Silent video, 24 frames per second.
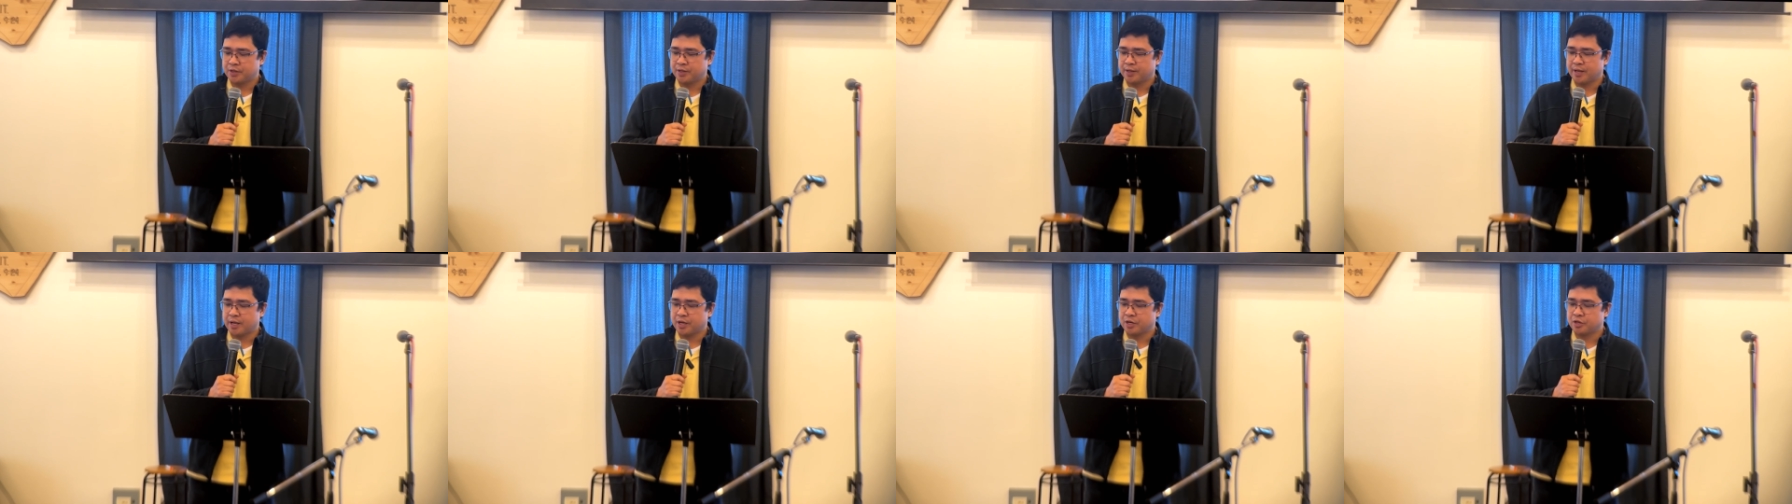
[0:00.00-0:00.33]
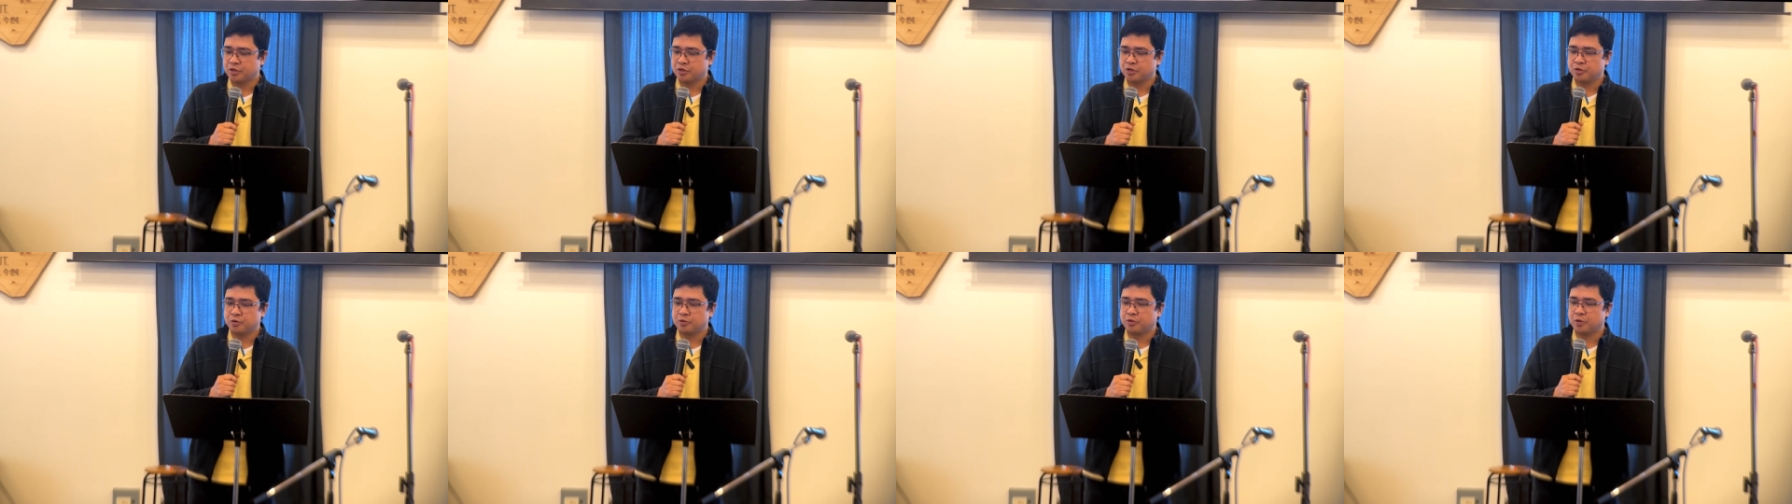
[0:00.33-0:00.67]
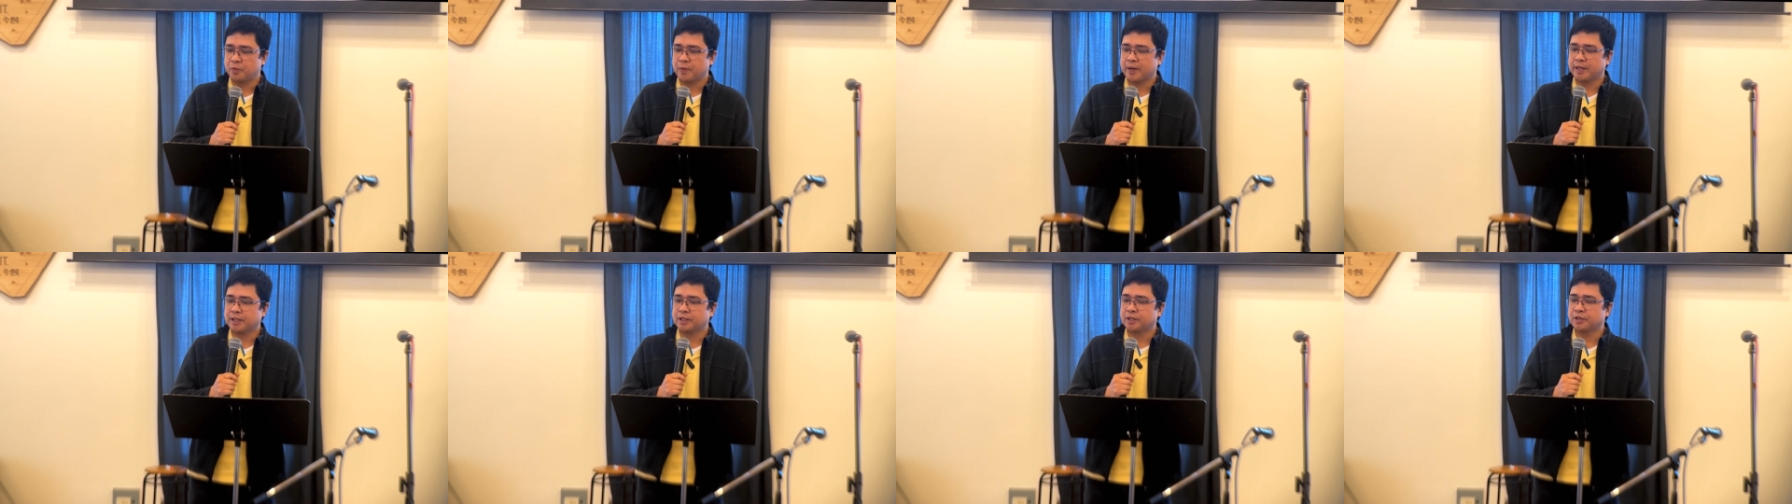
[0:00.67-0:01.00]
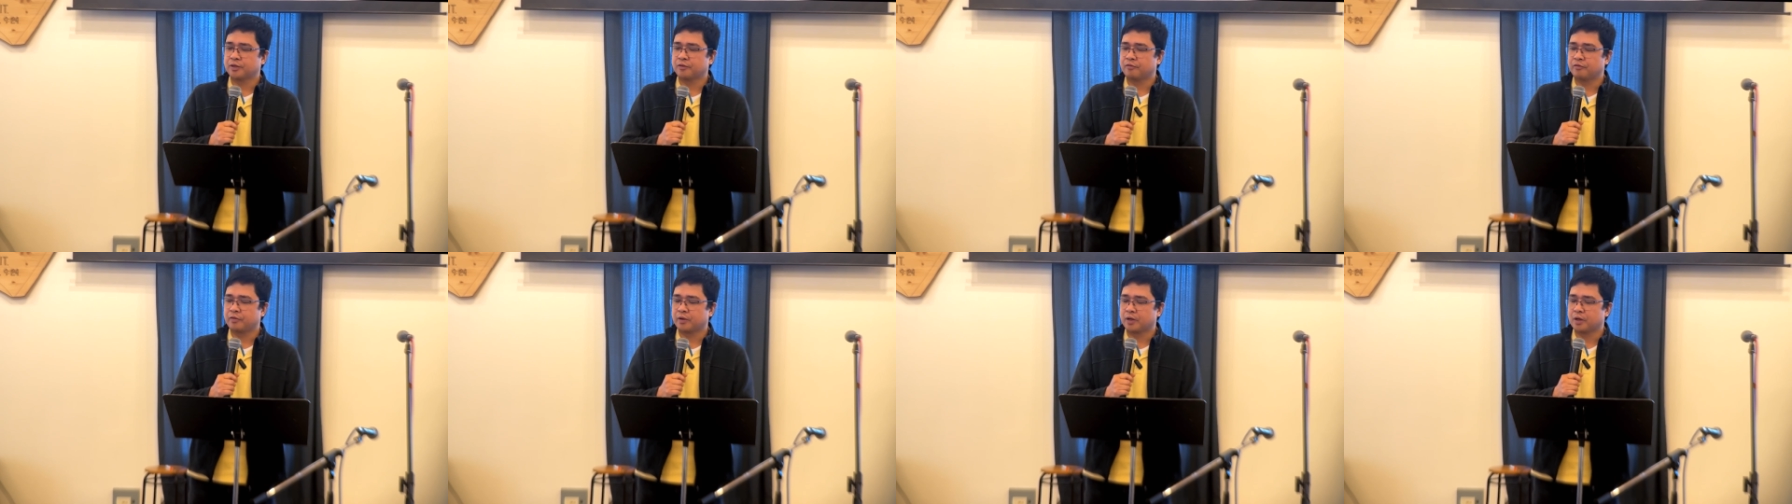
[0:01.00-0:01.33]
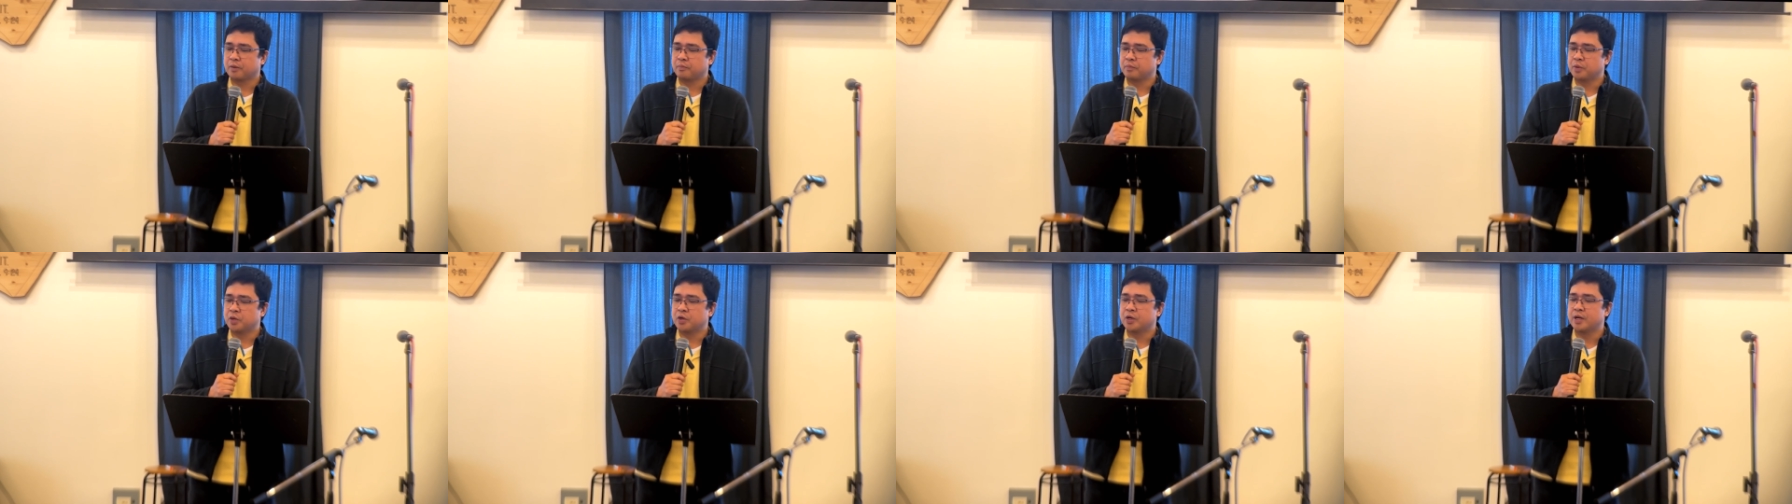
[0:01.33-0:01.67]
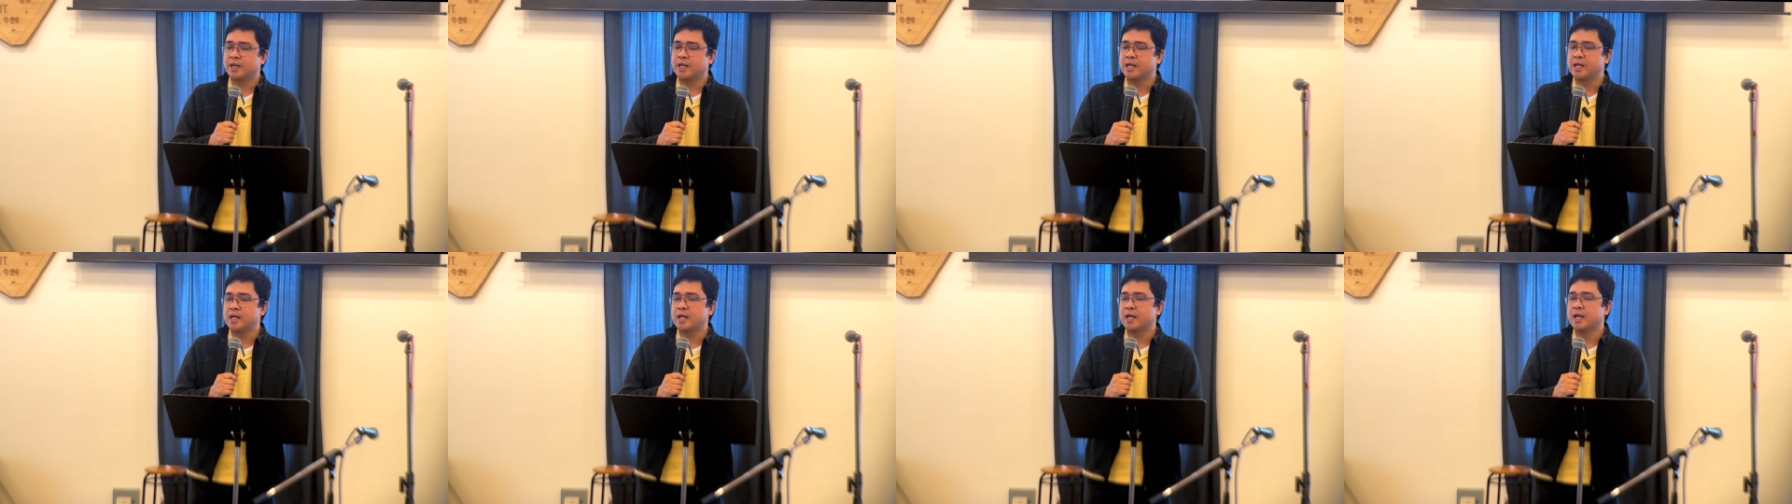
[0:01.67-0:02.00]
then to the rest of the
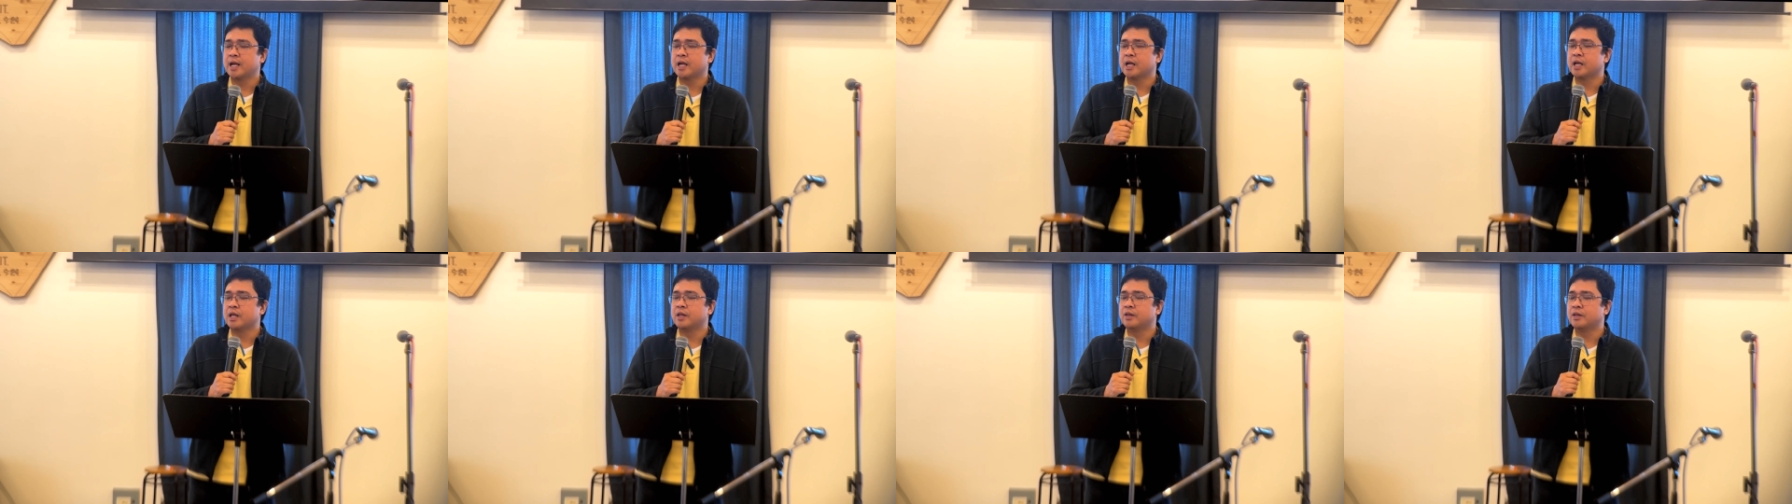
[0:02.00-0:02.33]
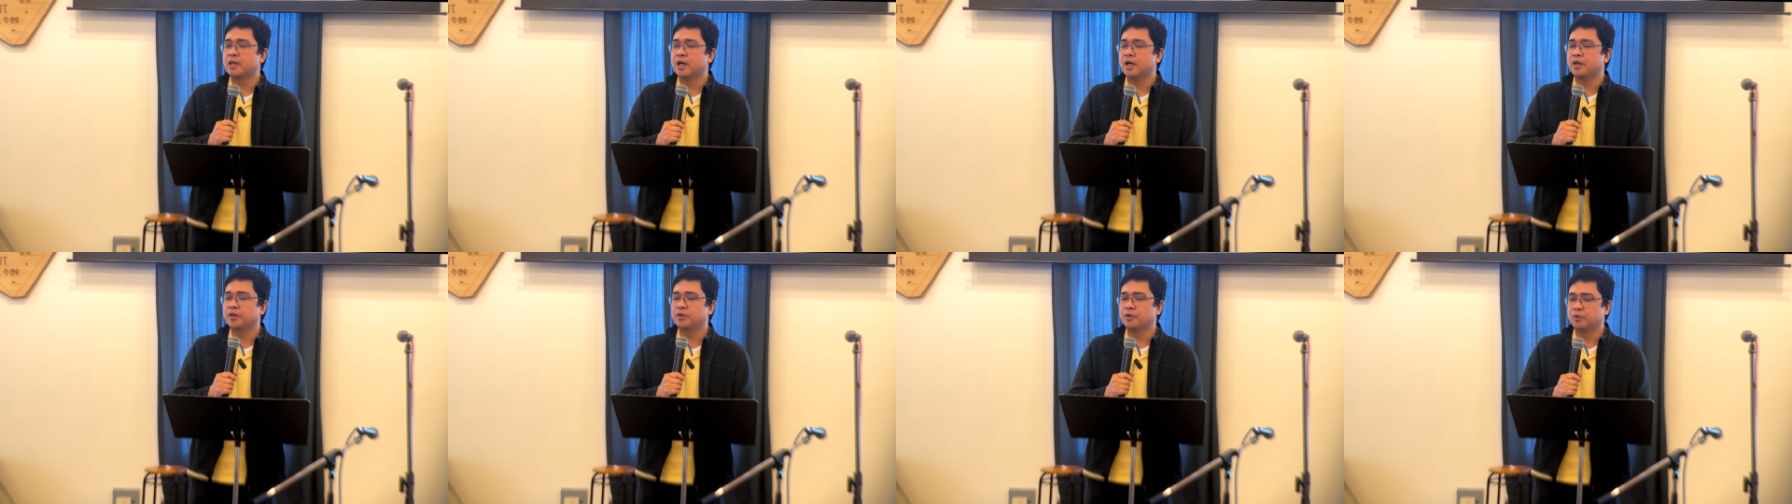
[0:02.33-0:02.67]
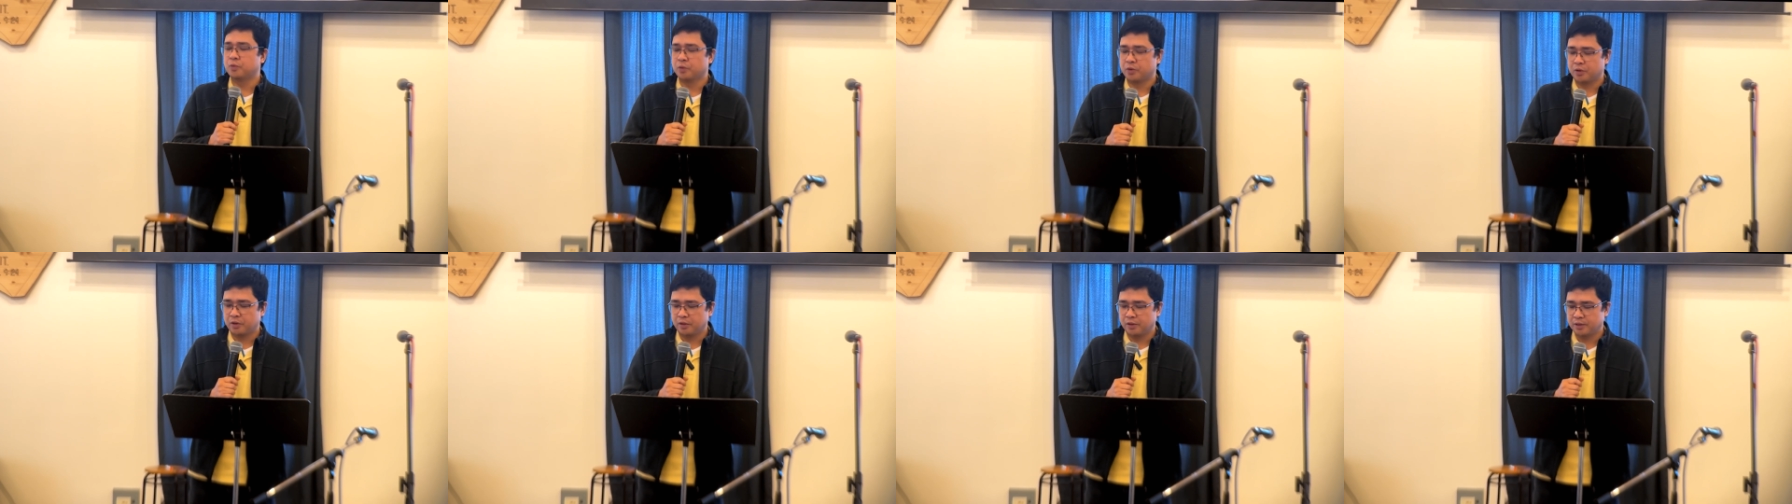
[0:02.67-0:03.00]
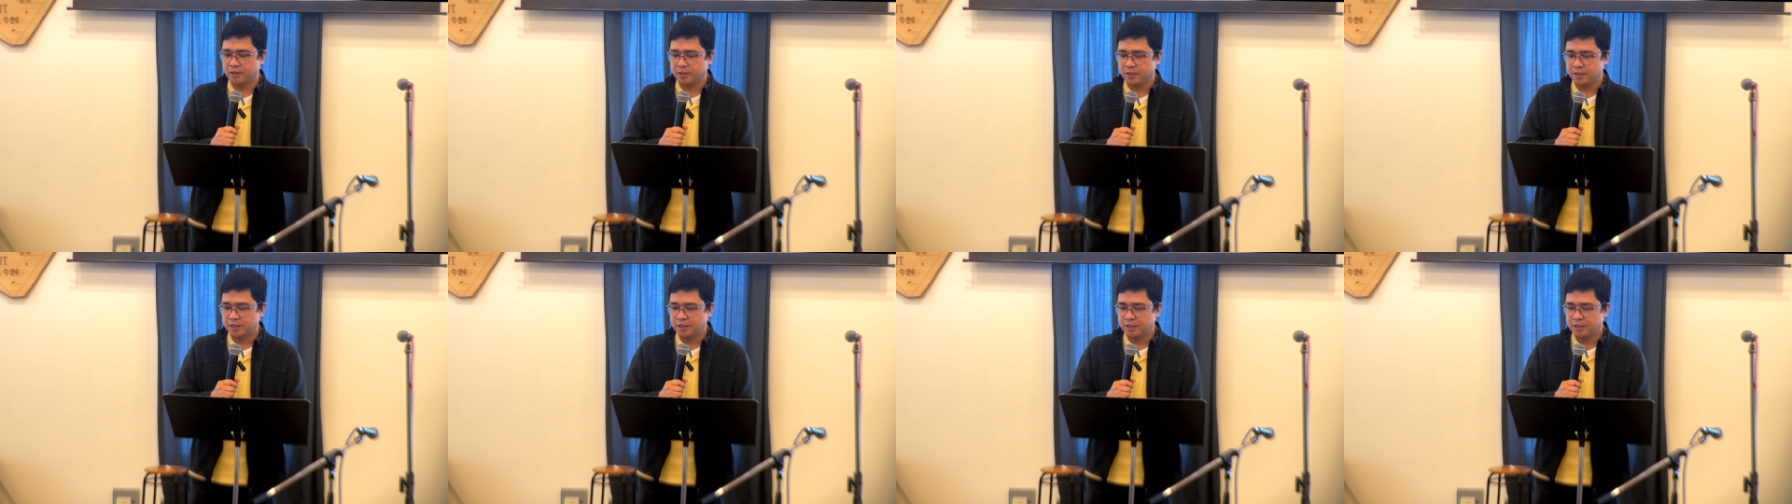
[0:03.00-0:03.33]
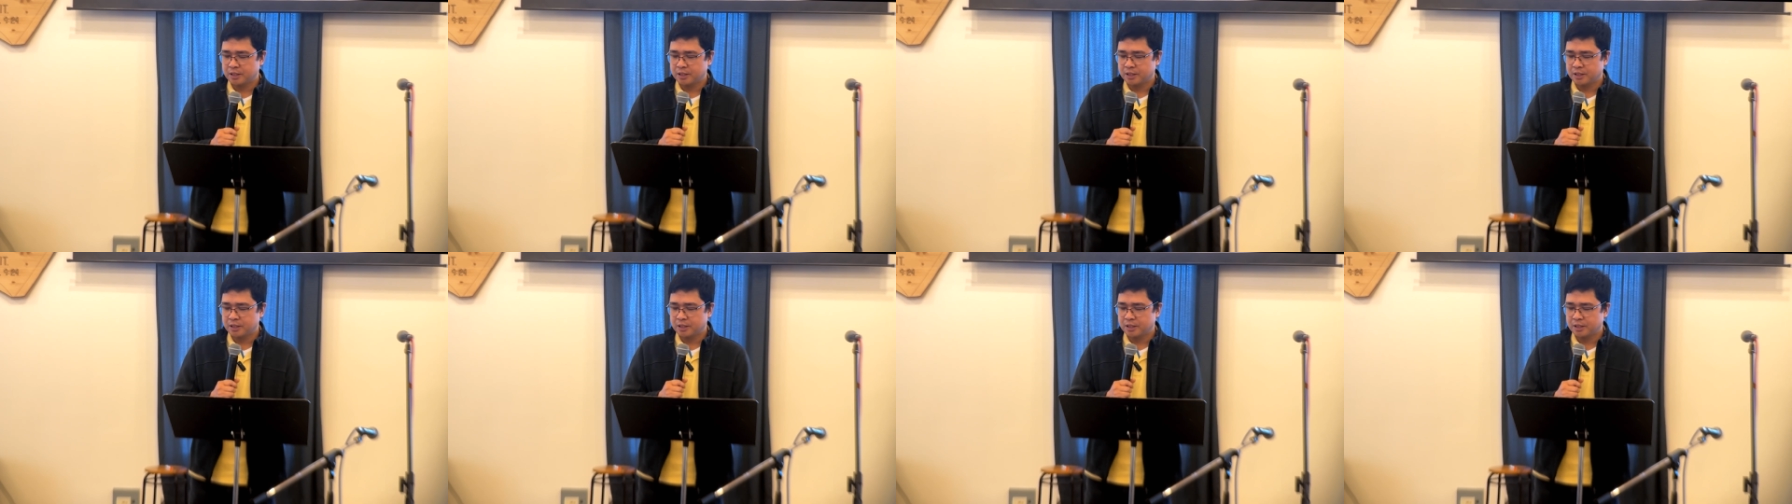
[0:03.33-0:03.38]
community and the world.